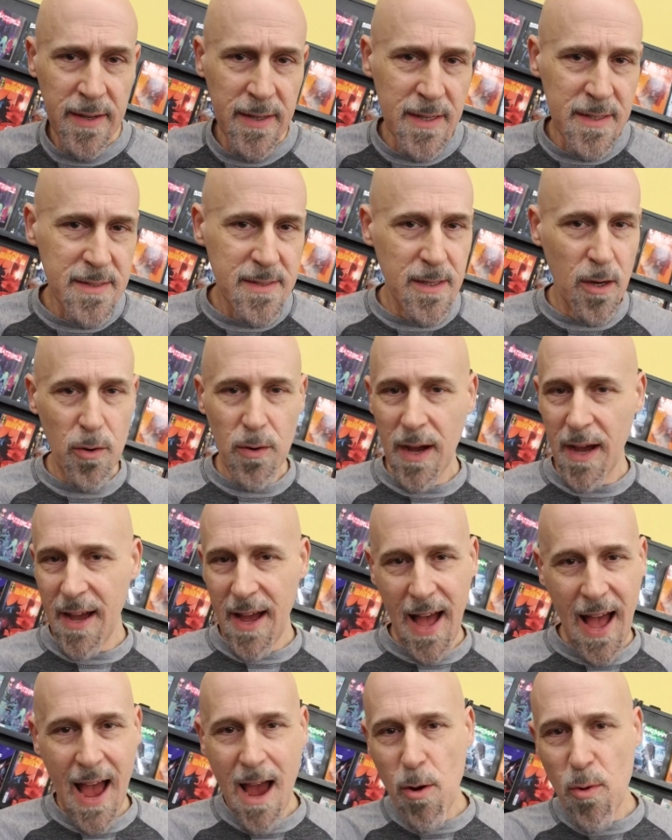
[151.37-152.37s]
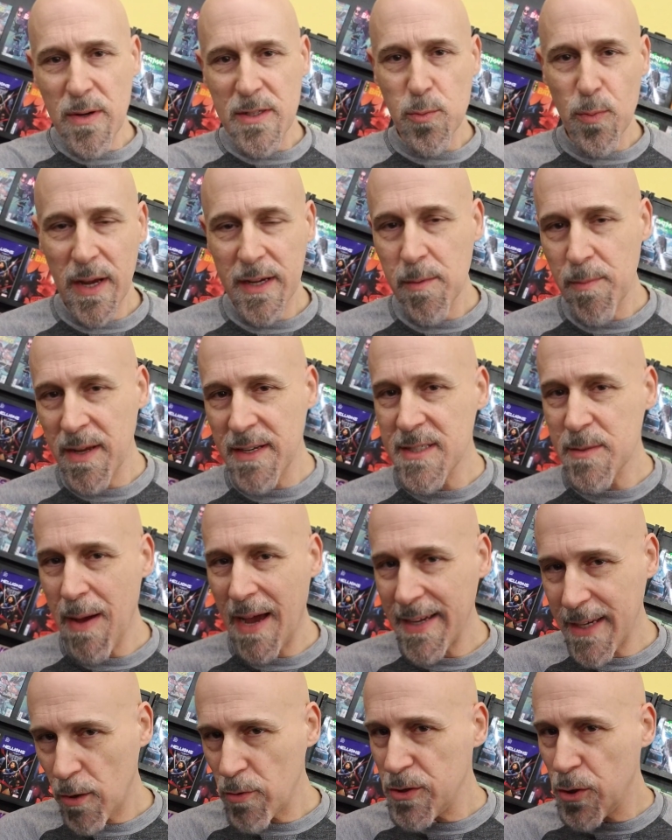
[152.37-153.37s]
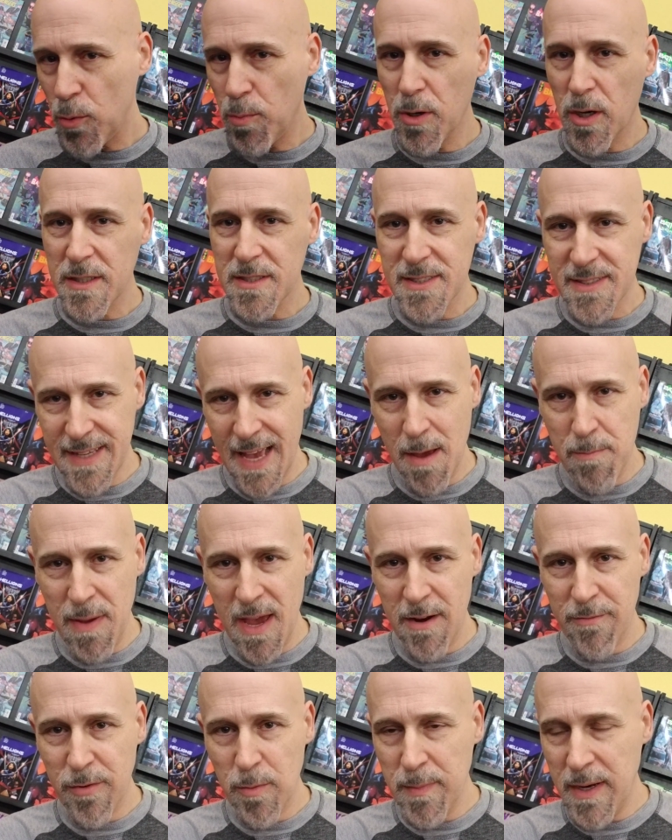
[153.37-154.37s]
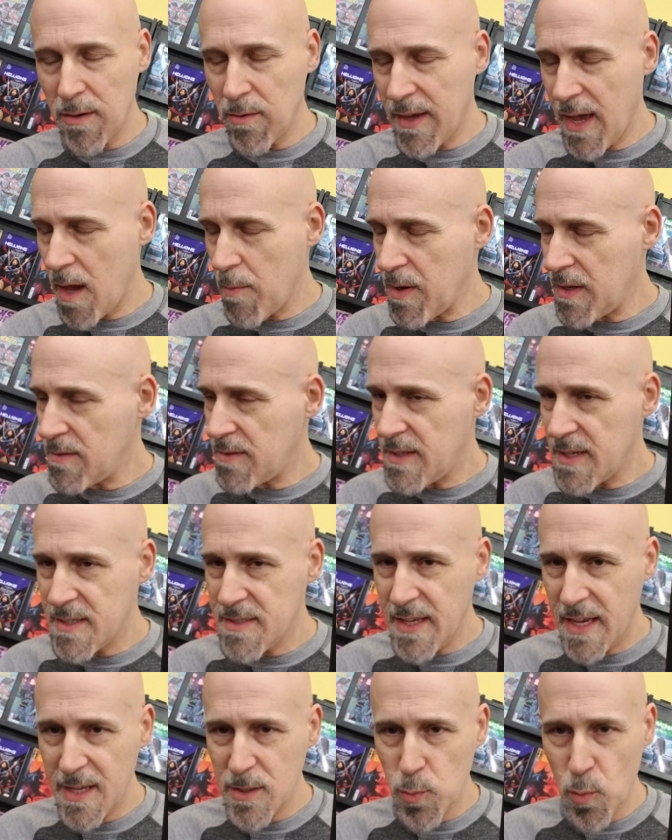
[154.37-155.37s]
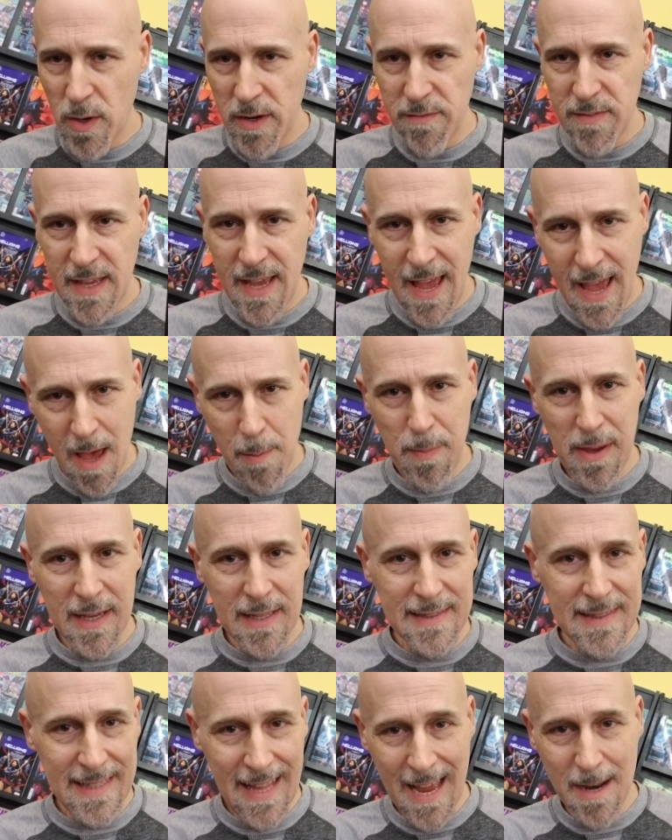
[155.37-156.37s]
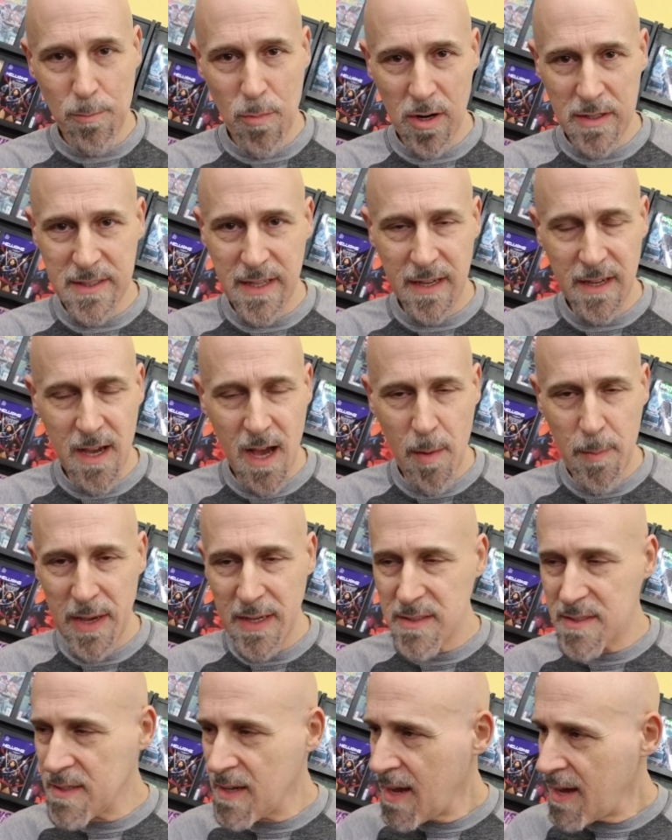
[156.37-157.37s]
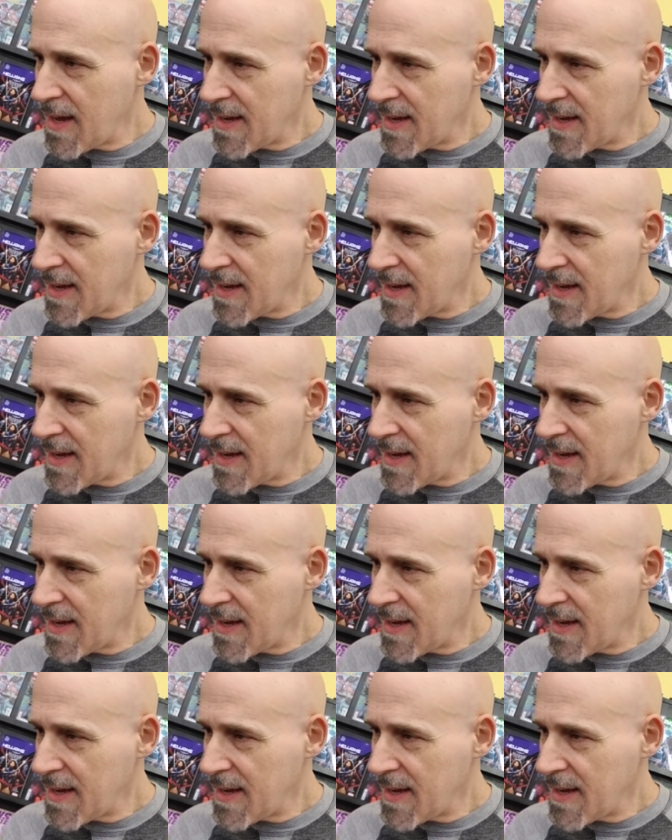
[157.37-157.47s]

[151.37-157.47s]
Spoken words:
So I always recommend as my go-to book, Sandman from Neil Gaiman. This is one of the epic landmarks in comics.